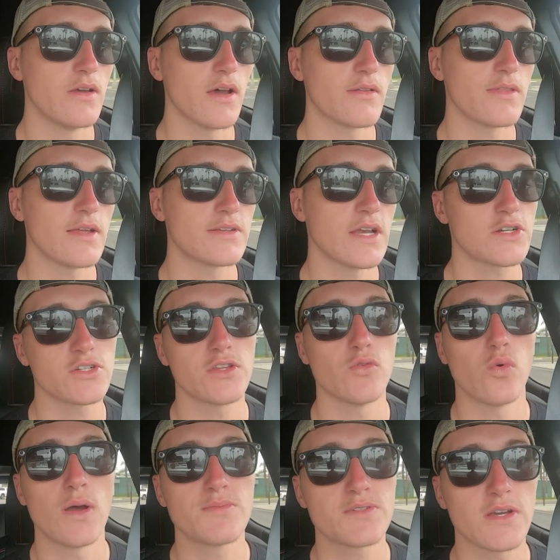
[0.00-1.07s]
That's actually the
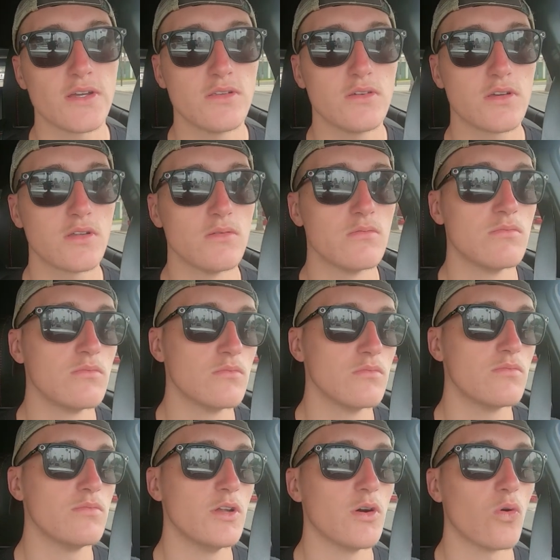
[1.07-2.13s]
website. You can
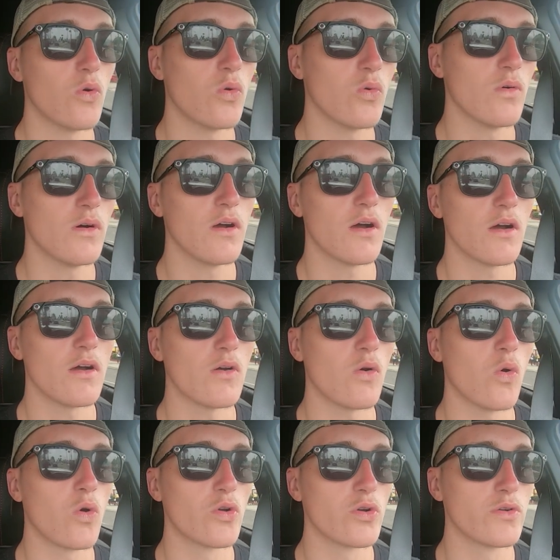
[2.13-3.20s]

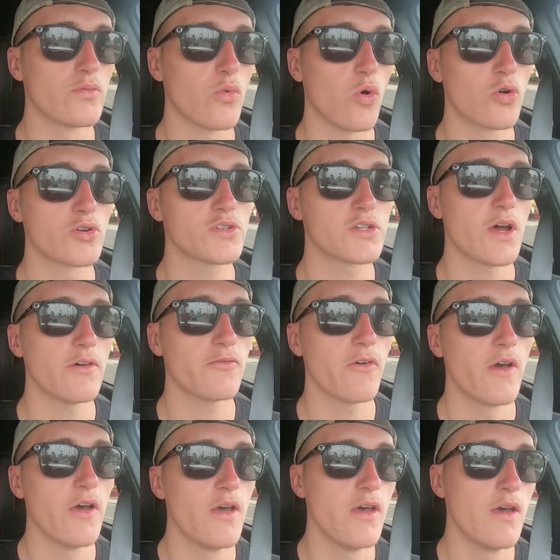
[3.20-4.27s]
order stuff.
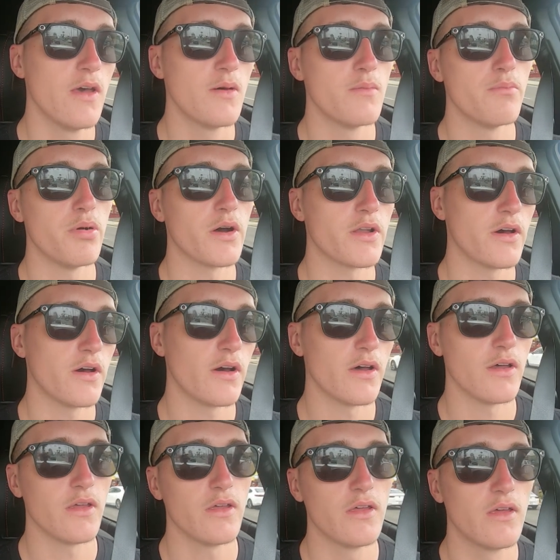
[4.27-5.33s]
But
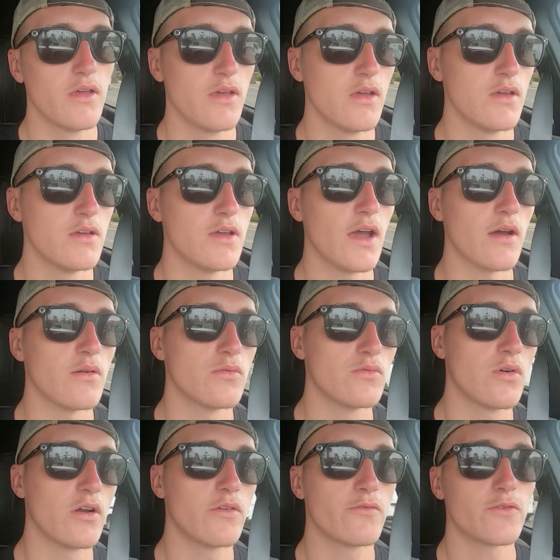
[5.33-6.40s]

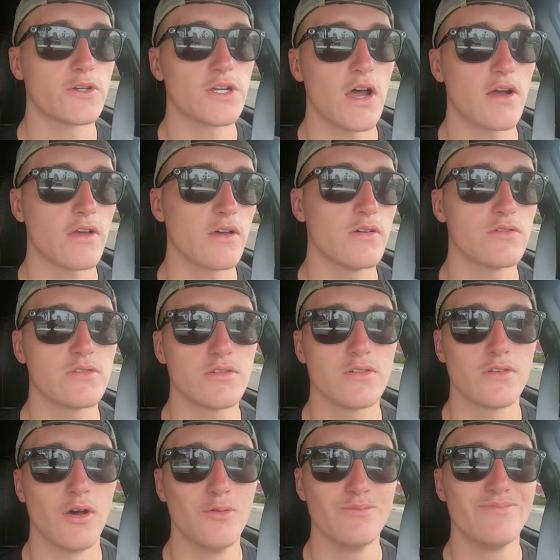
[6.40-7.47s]
Running for Tacos.
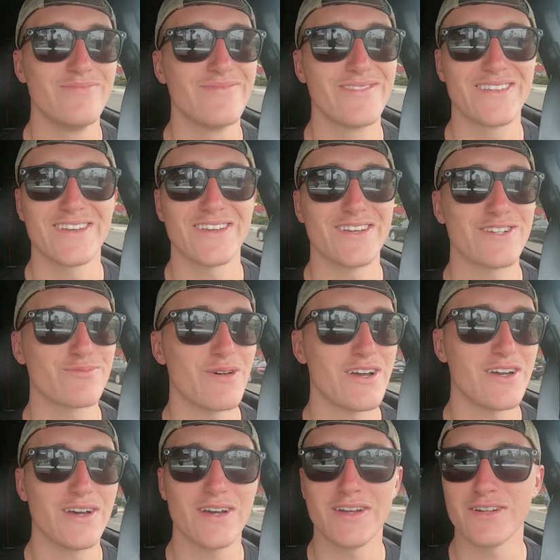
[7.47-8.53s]
Oh, here's
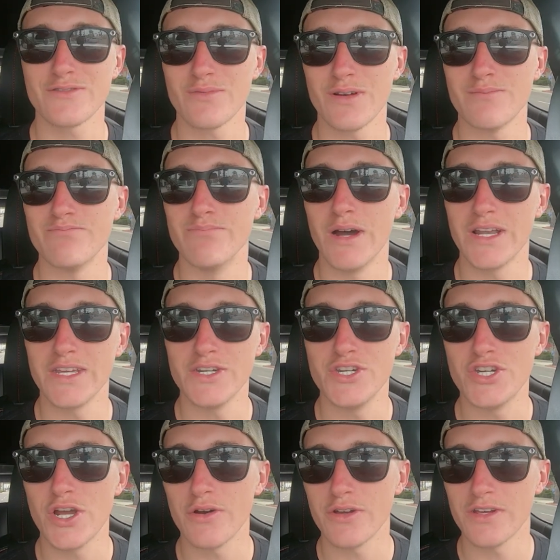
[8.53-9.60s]
my buddy
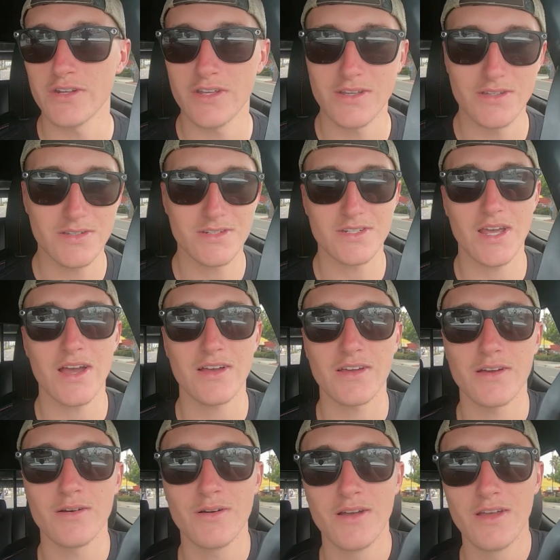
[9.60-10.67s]
Joey and his
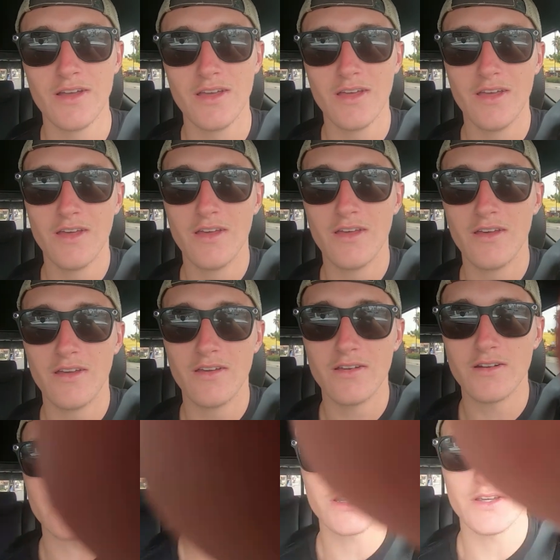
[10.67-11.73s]
taco. Here, see